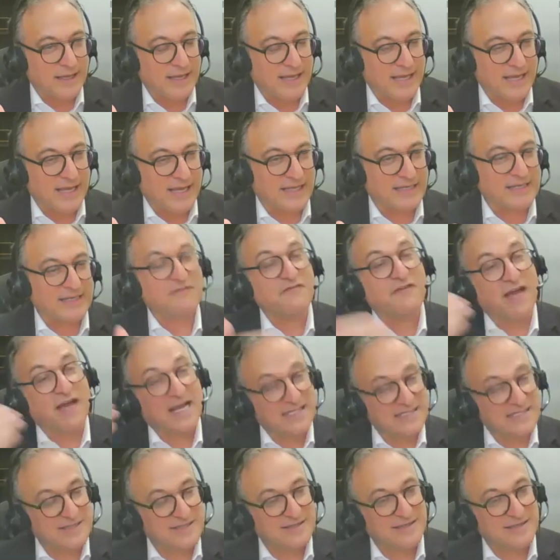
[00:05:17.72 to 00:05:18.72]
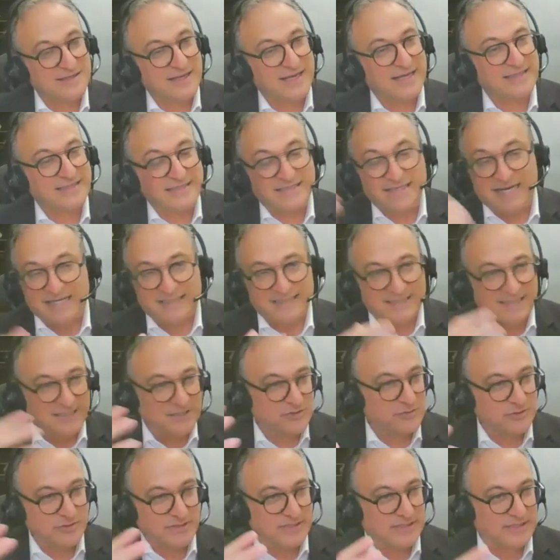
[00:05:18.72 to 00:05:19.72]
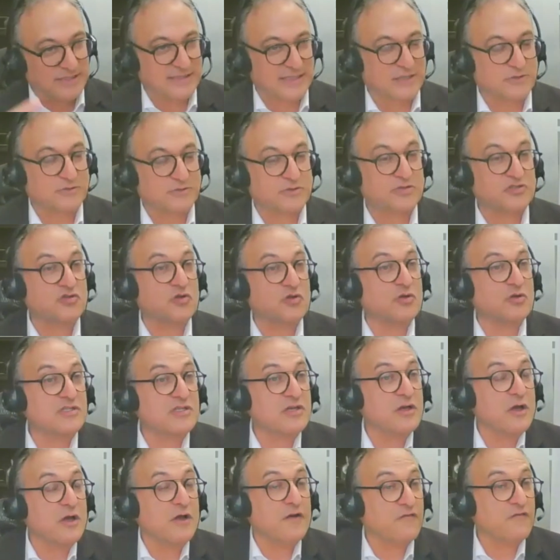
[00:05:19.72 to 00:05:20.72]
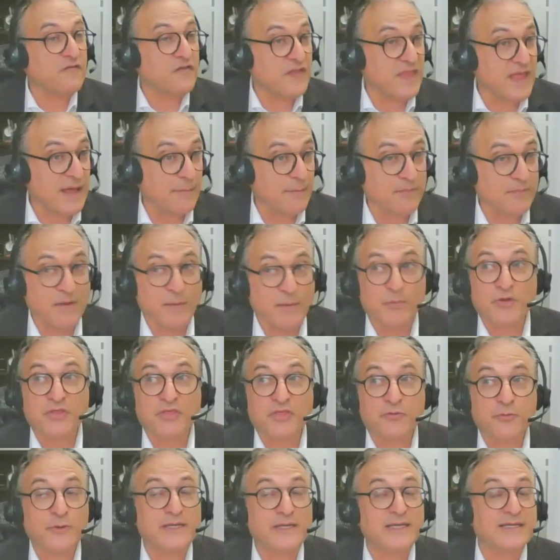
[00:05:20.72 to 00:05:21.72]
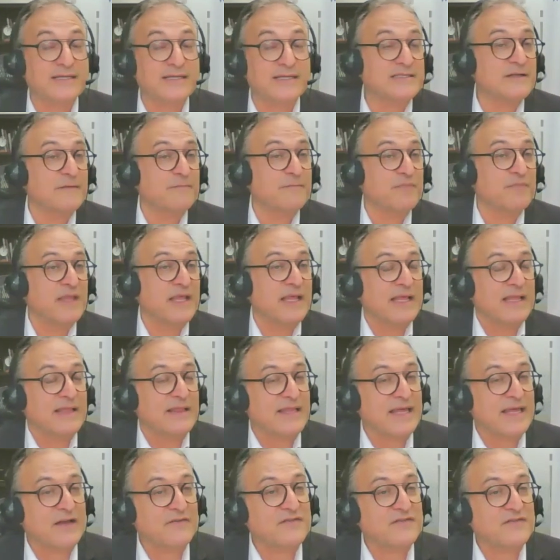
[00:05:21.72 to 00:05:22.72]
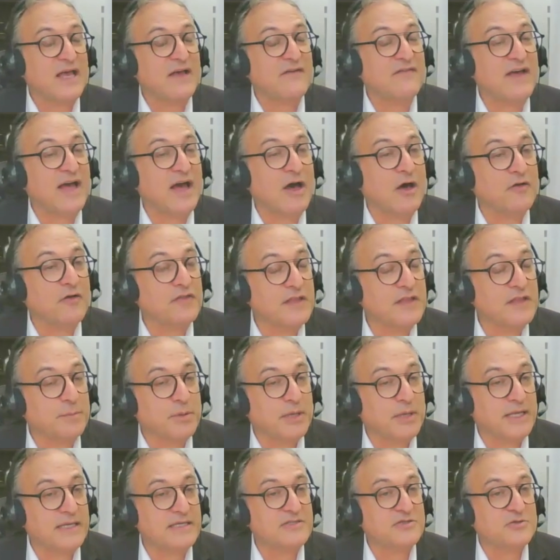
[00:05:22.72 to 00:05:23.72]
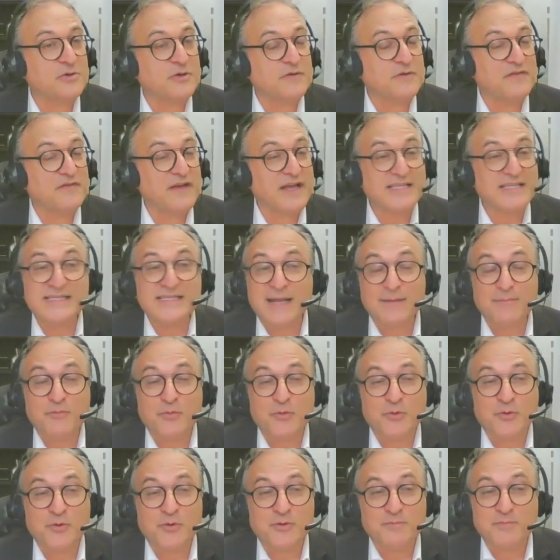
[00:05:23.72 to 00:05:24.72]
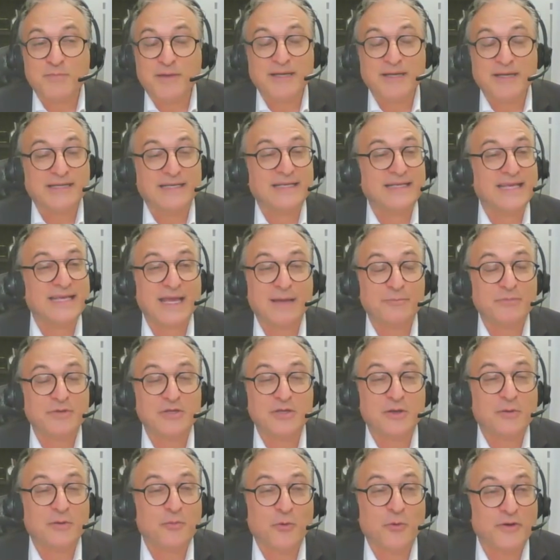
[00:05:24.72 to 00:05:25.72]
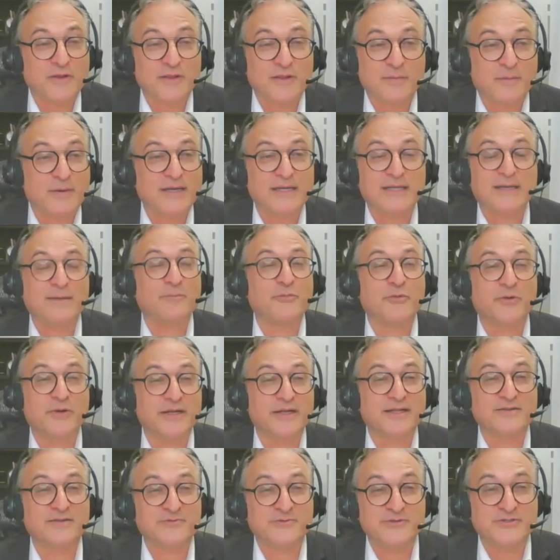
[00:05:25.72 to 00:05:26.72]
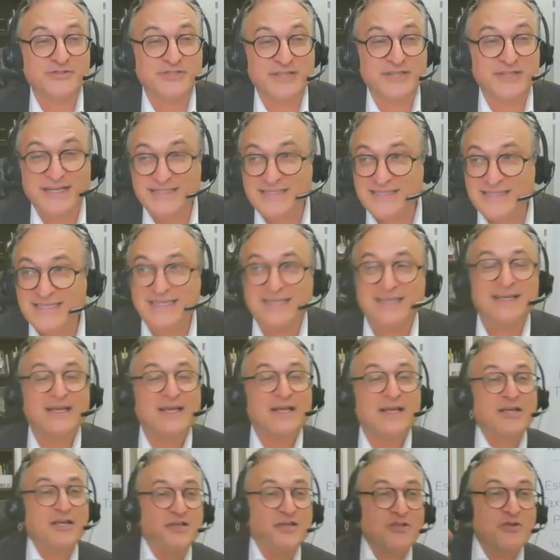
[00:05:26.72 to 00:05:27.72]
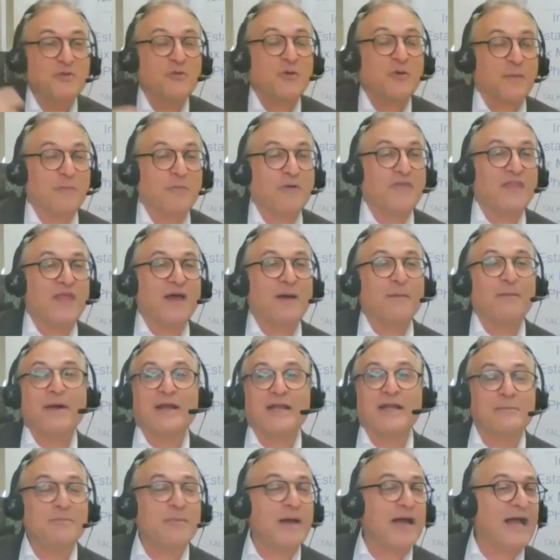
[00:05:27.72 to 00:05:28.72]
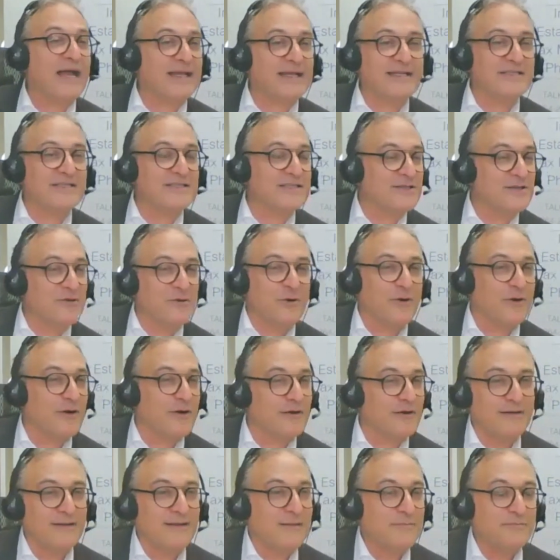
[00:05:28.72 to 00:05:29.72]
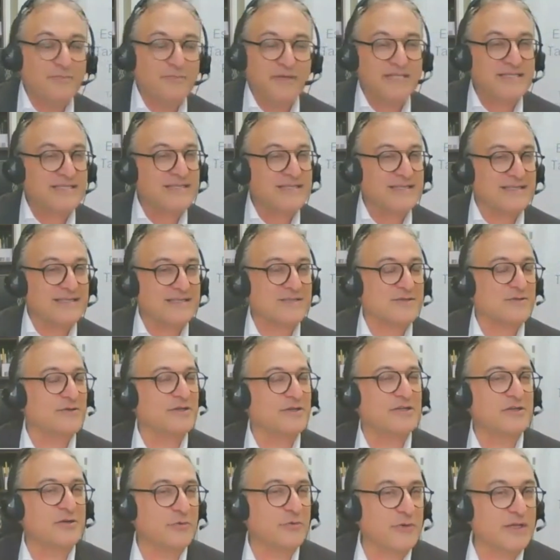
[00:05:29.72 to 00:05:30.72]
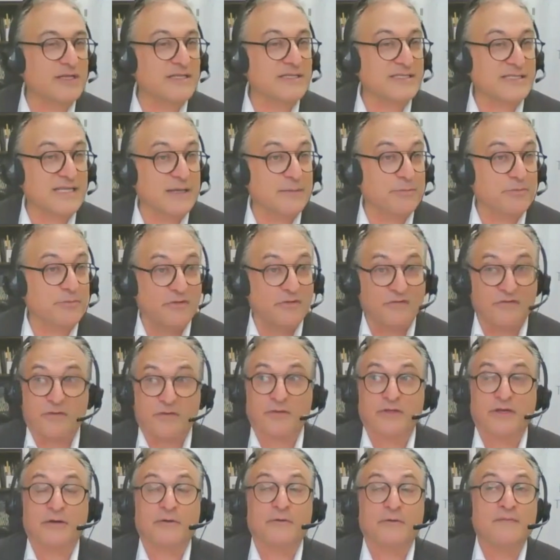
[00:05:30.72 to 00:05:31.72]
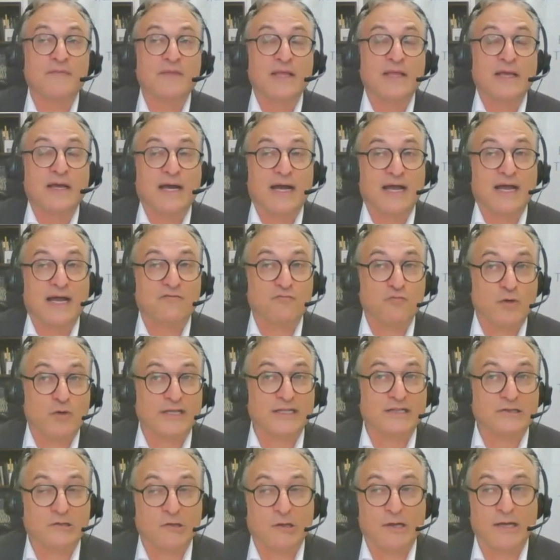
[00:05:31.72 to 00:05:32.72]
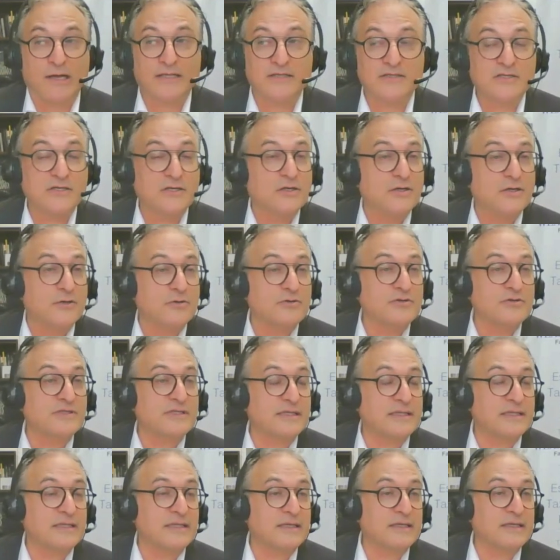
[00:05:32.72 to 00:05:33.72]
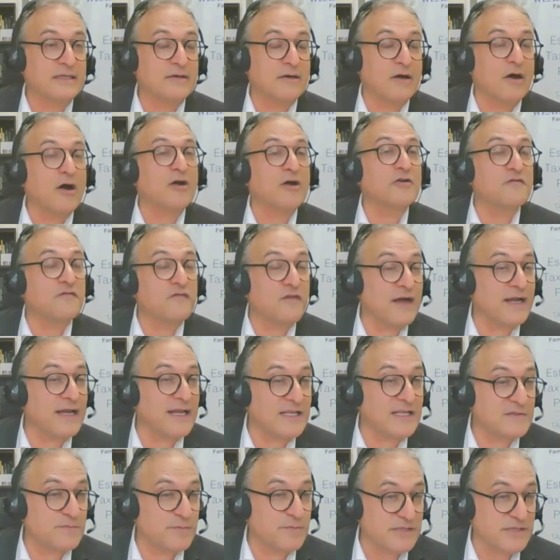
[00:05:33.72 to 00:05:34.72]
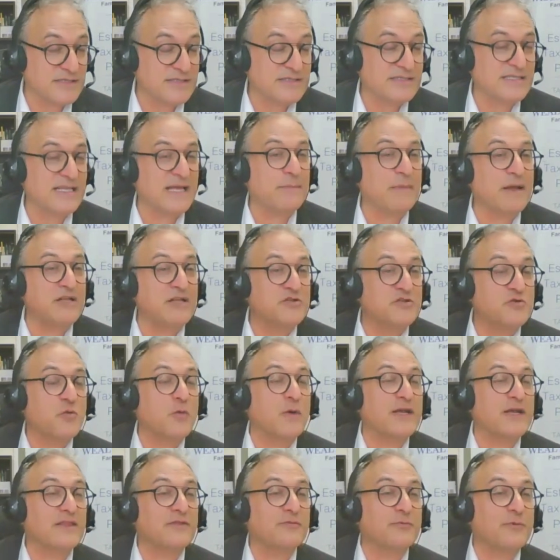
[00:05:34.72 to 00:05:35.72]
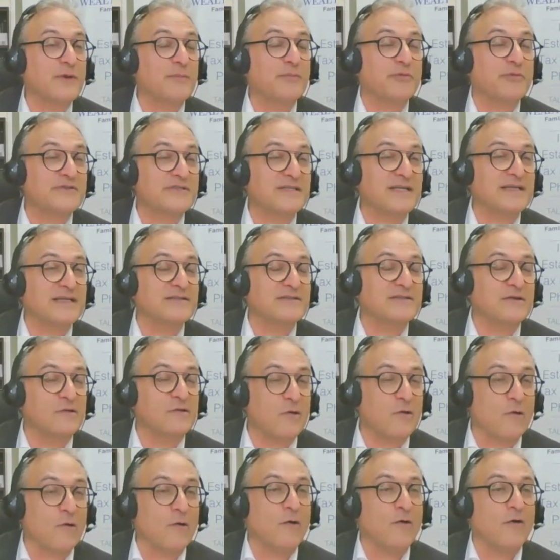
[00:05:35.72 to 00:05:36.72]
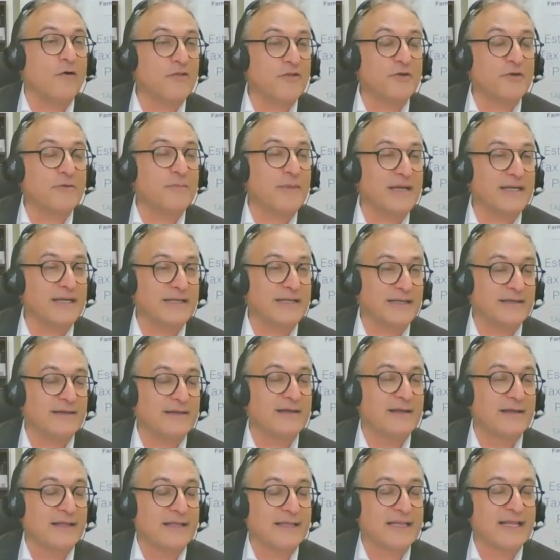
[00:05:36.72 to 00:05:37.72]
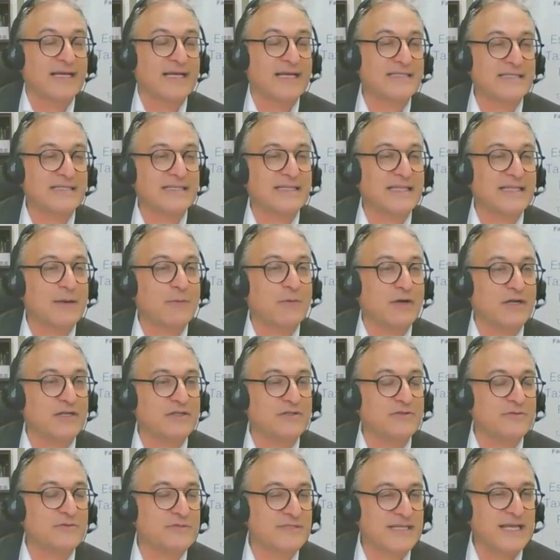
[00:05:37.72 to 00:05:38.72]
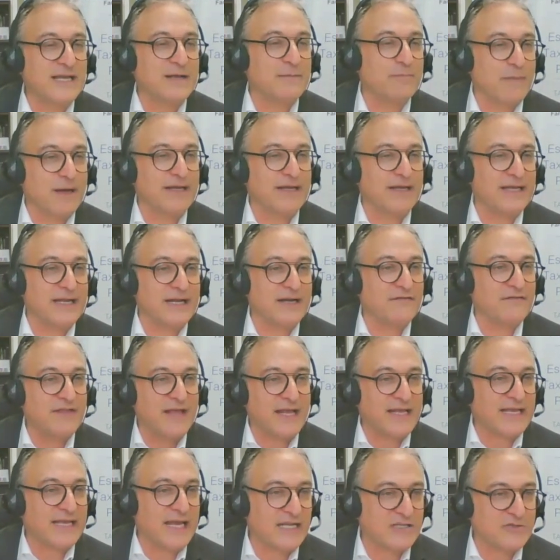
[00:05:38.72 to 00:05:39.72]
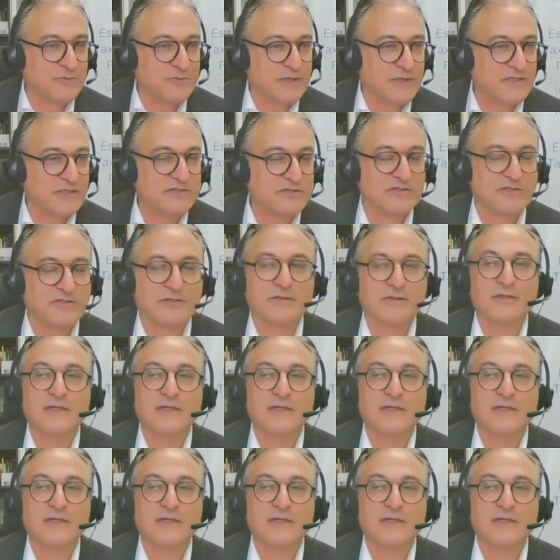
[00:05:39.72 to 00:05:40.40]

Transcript: and invest and deduct interest, etc. So it's for them. Number three is they have to have a healthy place to invest that borrowed money. It can't be you're borrowing the money and putting it into a GIC. You want to put that money back into your business or in your real estate portfolio. I have one client who's in the auto finance business. They make 23% on all their money. Last thing they want to do is take money out of that cash register.